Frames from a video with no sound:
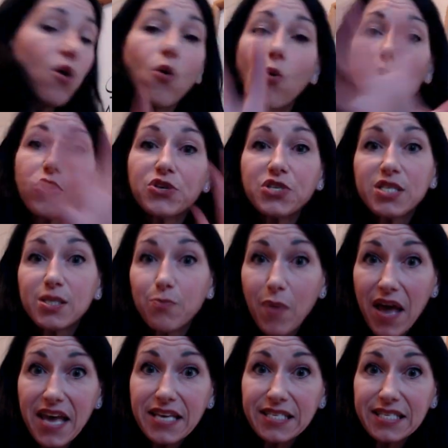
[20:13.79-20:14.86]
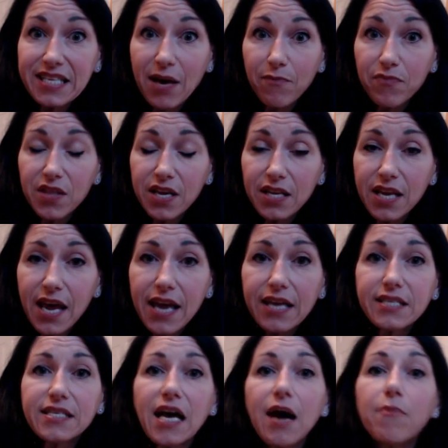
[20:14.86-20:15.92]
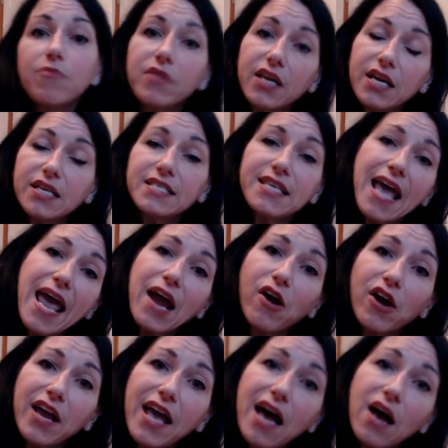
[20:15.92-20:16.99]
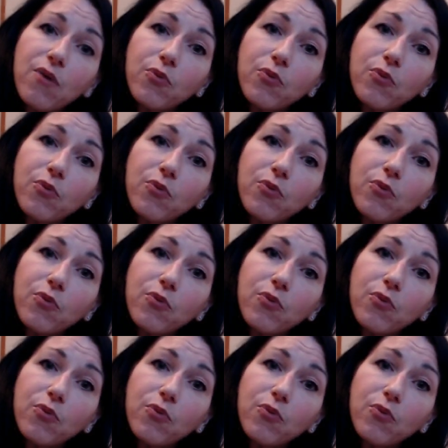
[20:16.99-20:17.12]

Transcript: or space something takes up, then it's area,